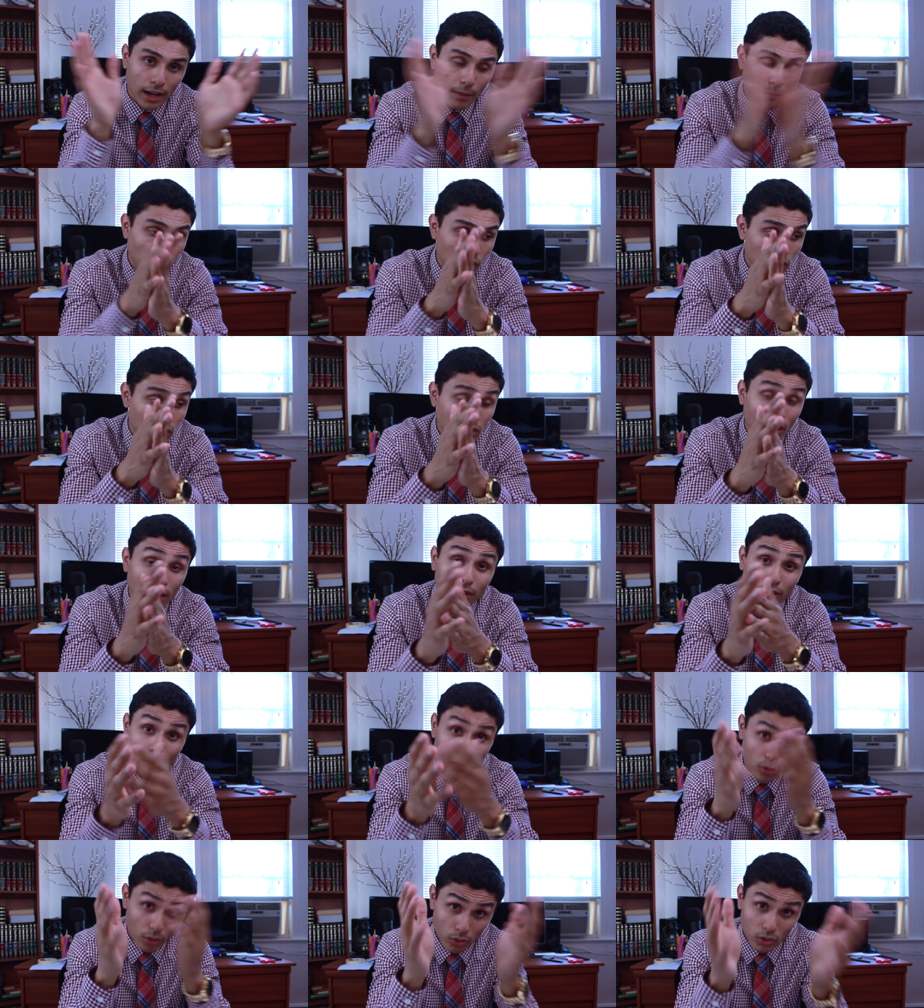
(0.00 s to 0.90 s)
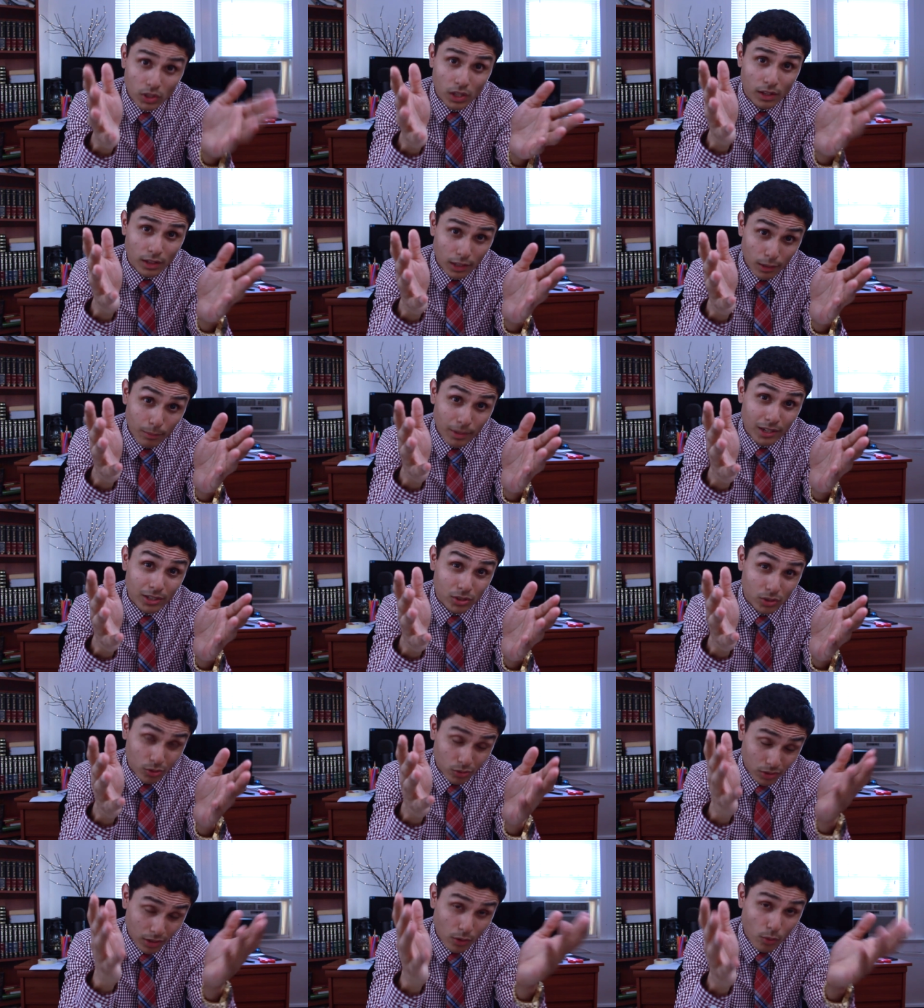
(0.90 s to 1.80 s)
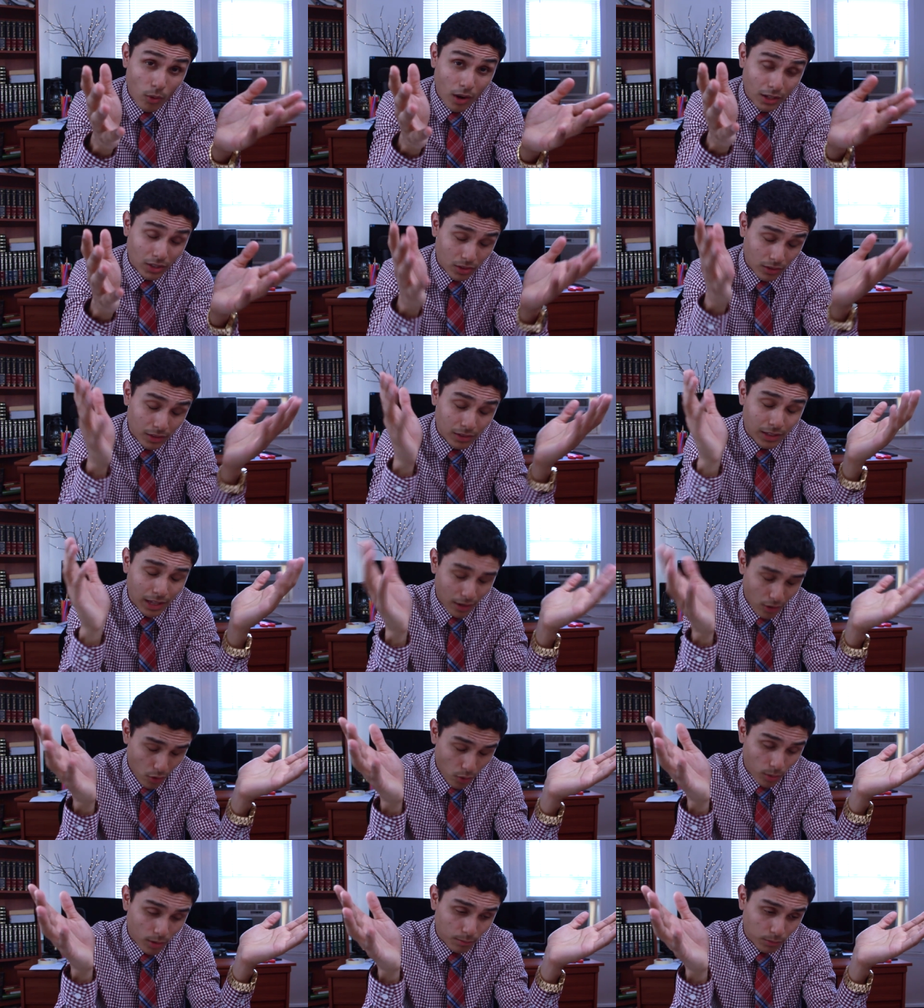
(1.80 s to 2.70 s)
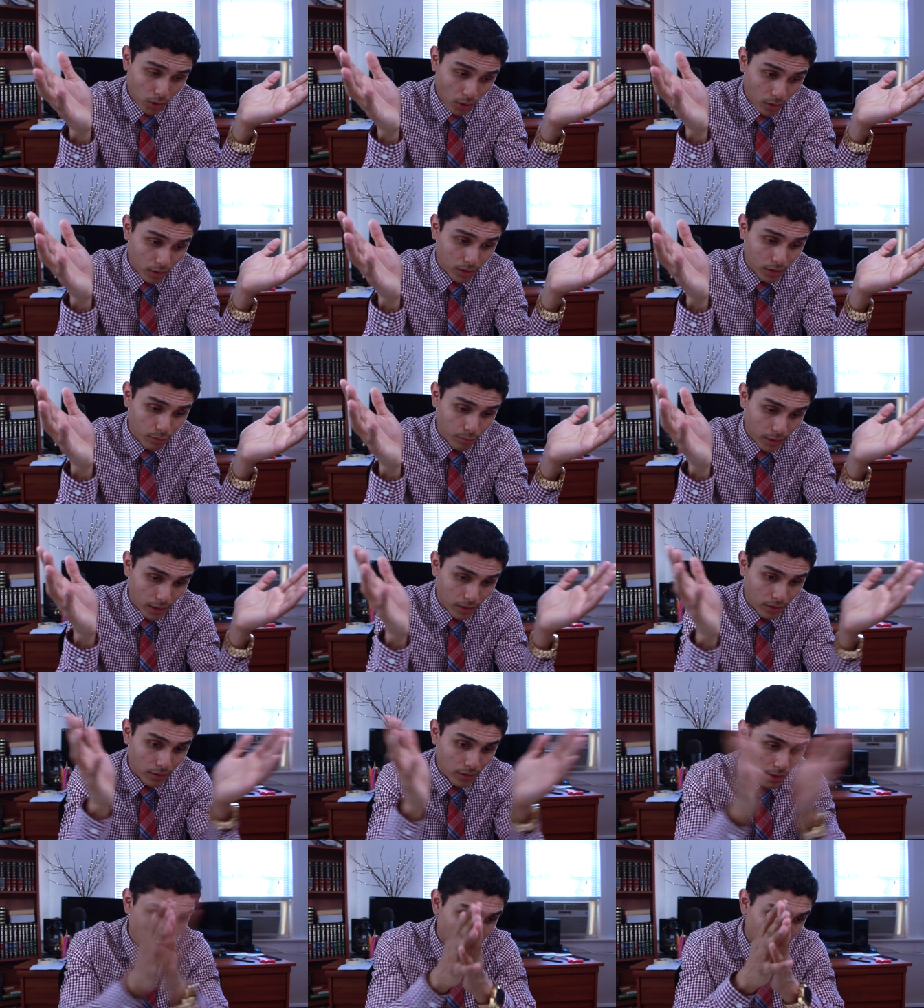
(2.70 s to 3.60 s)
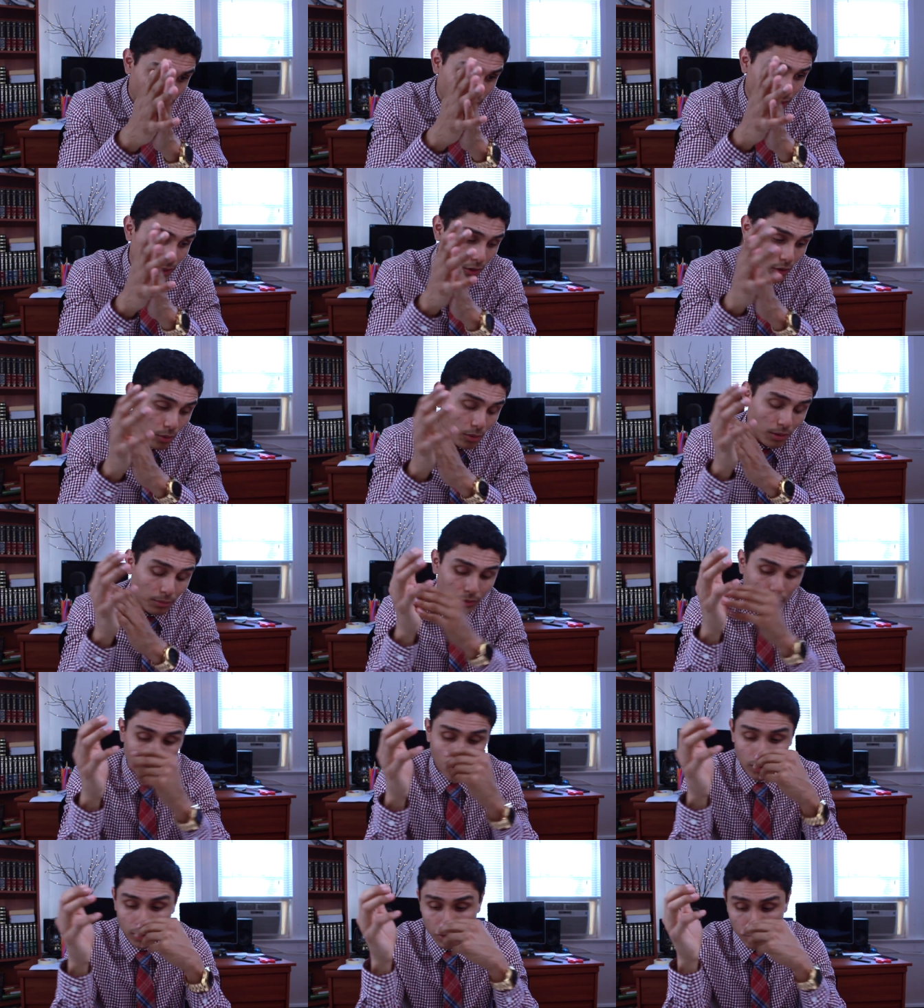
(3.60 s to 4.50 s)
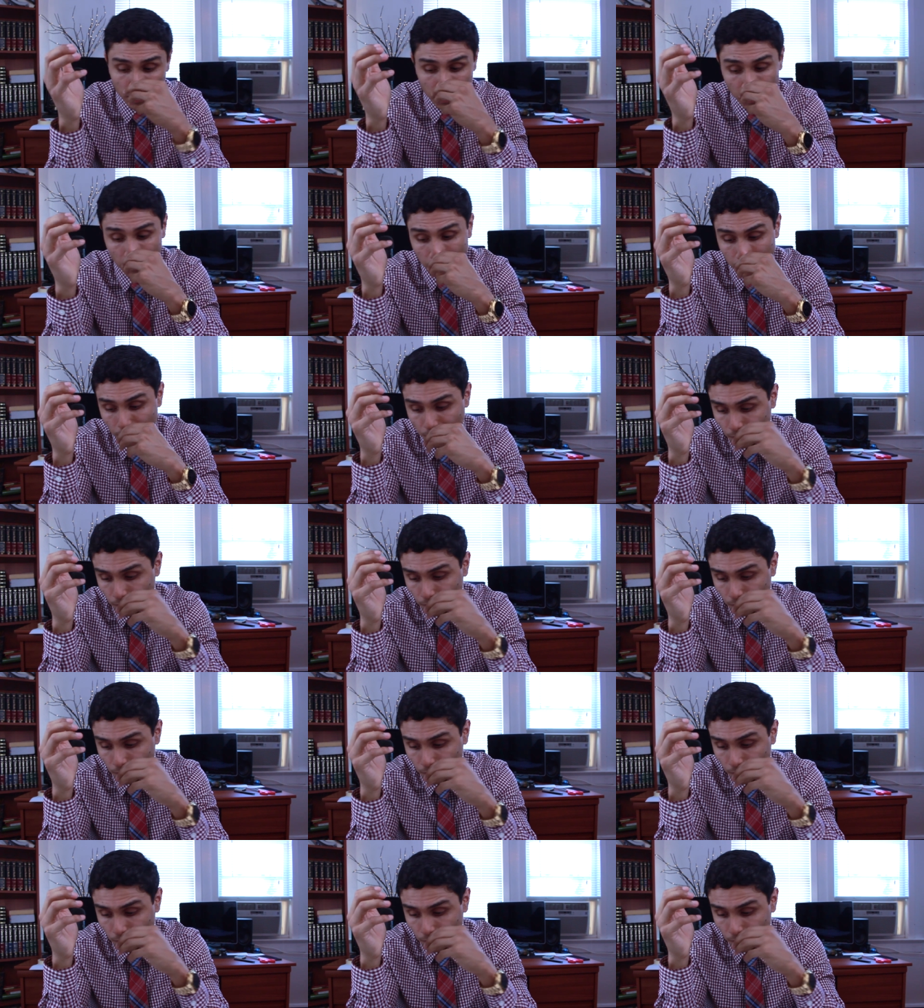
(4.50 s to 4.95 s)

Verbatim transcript: I'm just telling you, those healing ministers that are watching this, they know what I'm talking about. They know what I'm talking about.